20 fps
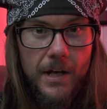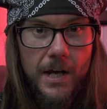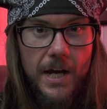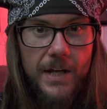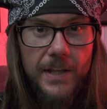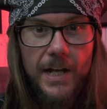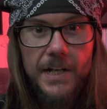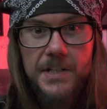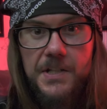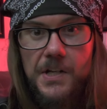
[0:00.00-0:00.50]

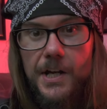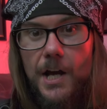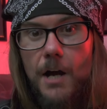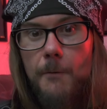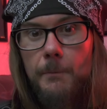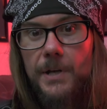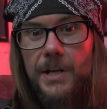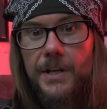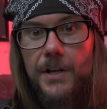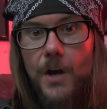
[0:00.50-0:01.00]
and that is a
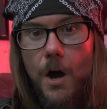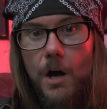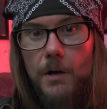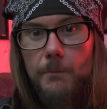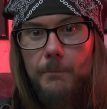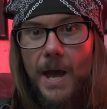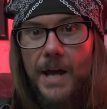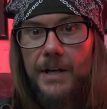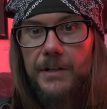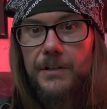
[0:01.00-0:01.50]
company
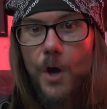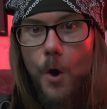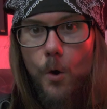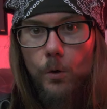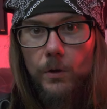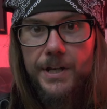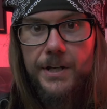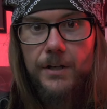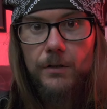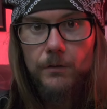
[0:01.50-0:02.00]
called
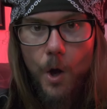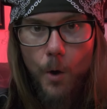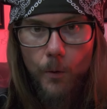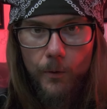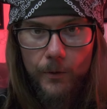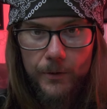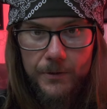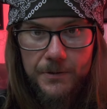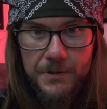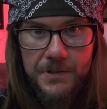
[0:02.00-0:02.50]
Magnolia
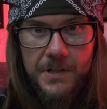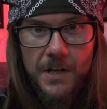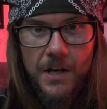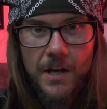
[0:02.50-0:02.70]
Clothers.